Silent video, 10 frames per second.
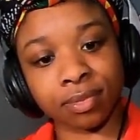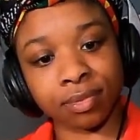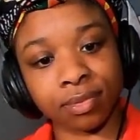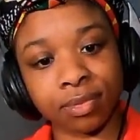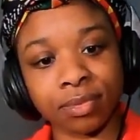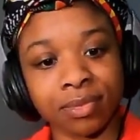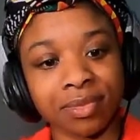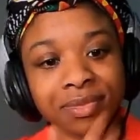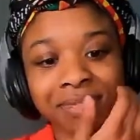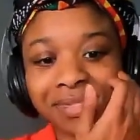
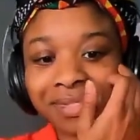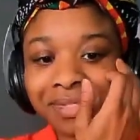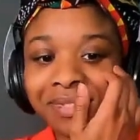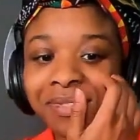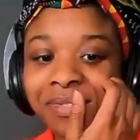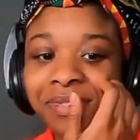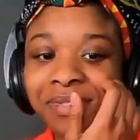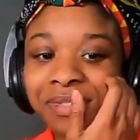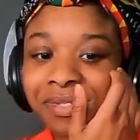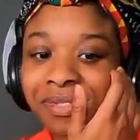
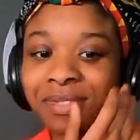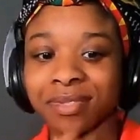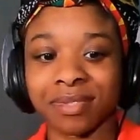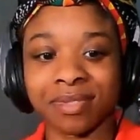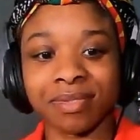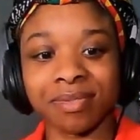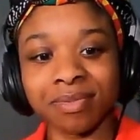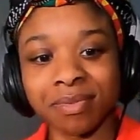The person shown says nothing.